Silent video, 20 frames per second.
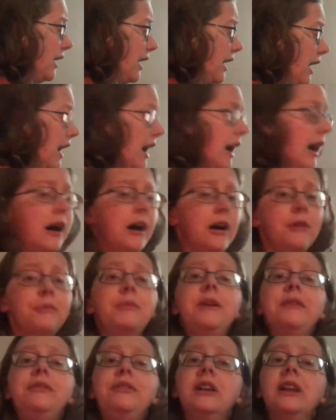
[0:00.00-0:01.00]

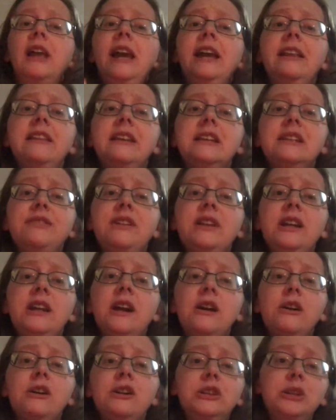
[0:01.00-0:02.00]
Um, if you like this video,